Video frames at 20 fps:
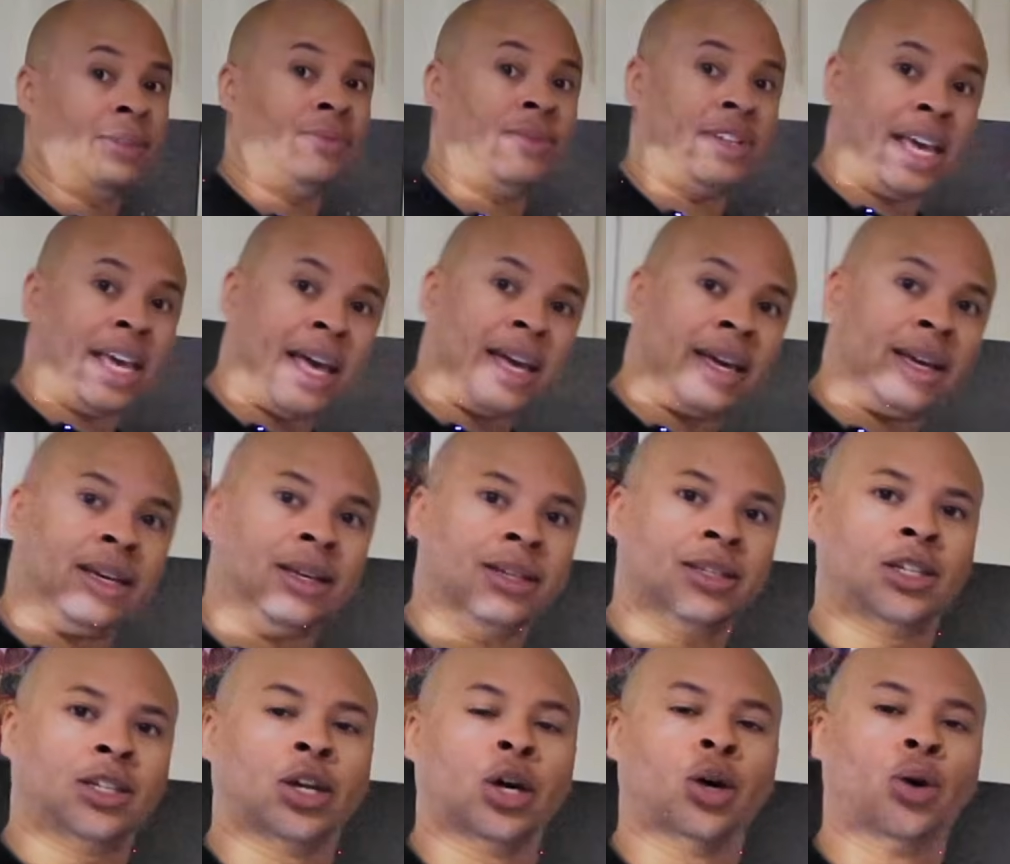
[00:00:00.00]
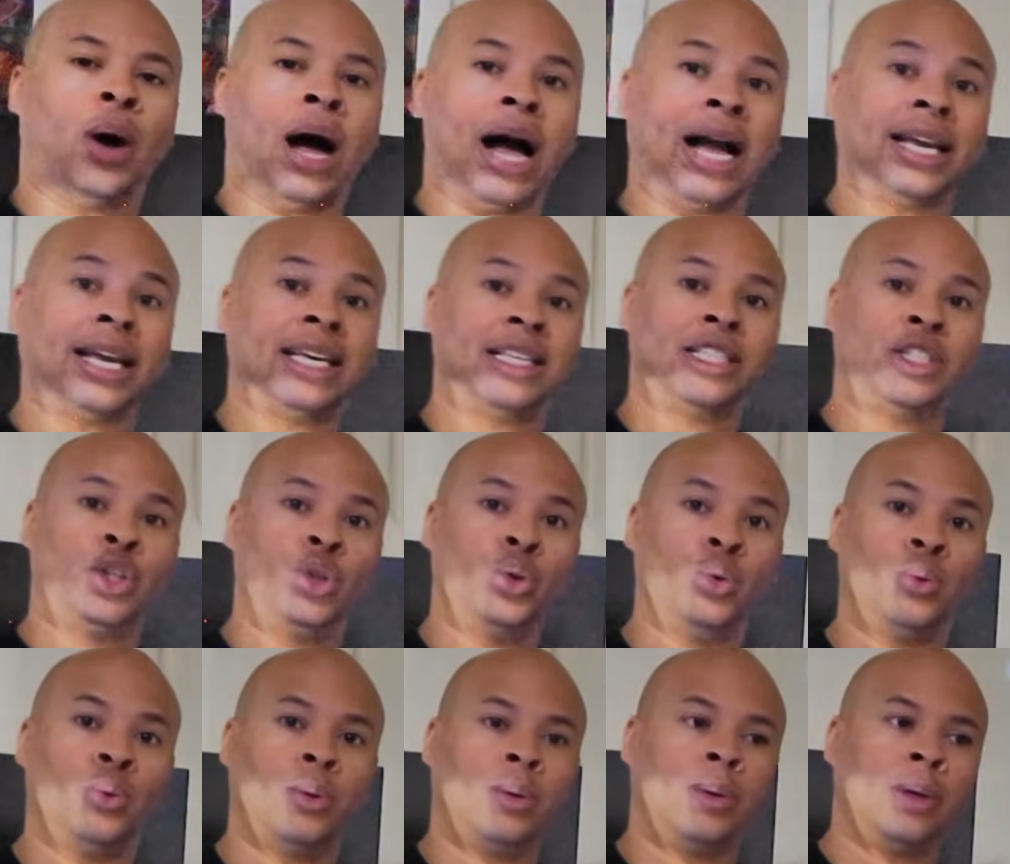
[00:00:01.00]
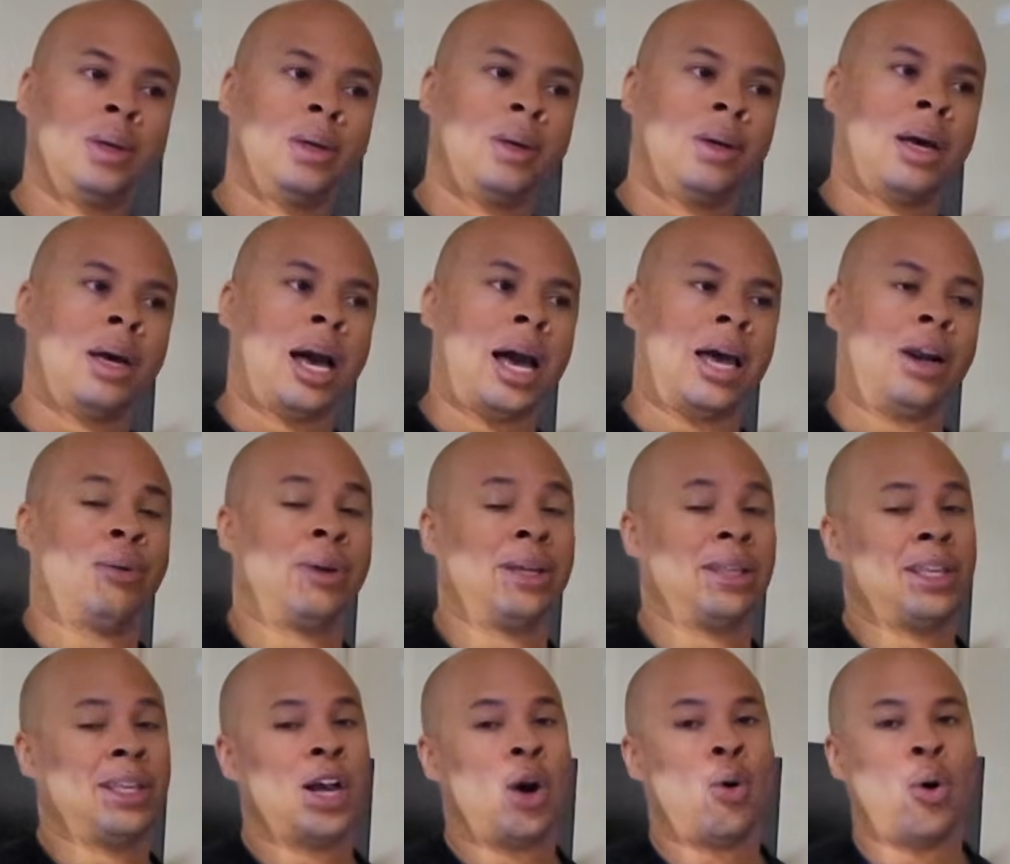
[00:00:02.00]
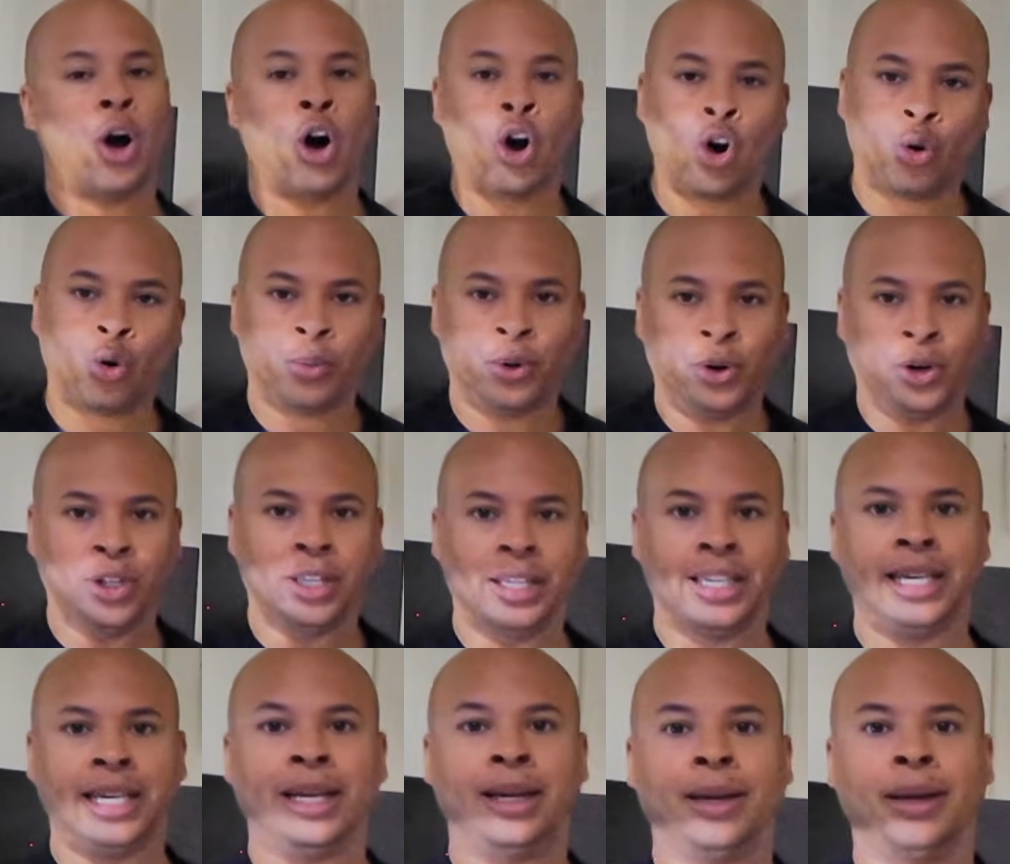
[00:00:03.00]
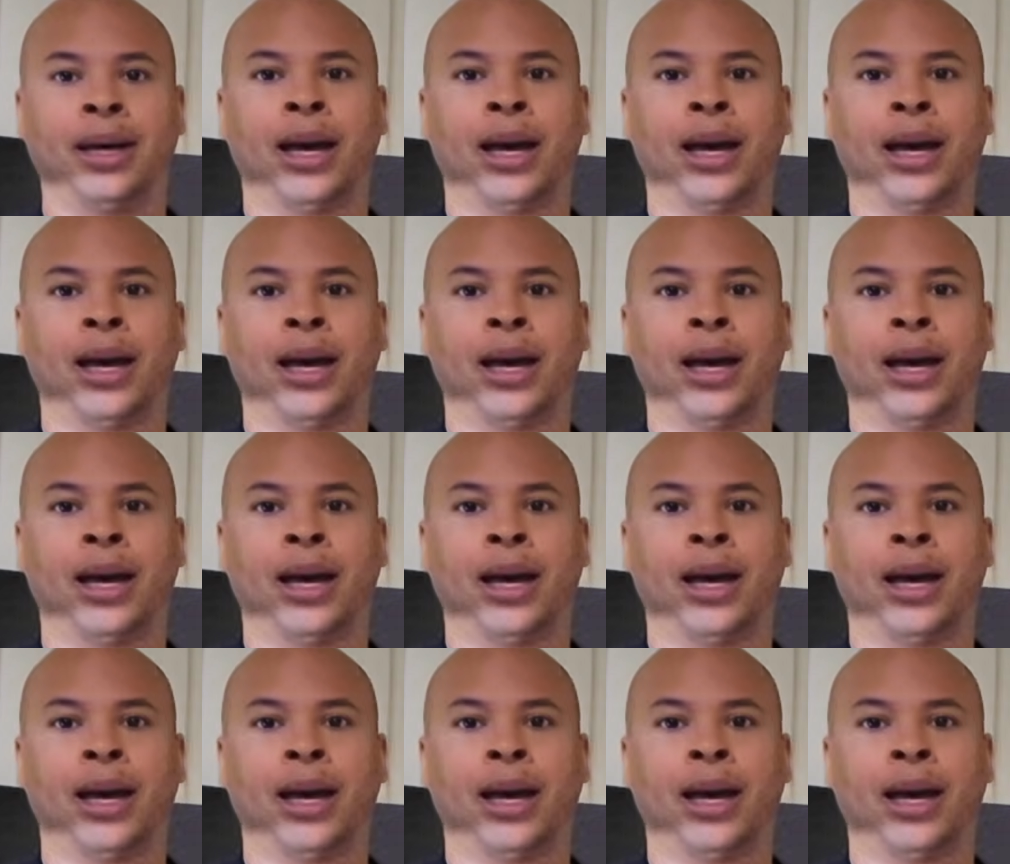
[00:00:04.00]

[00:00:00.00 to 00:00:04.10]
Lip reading: day. So I don't get to go home early.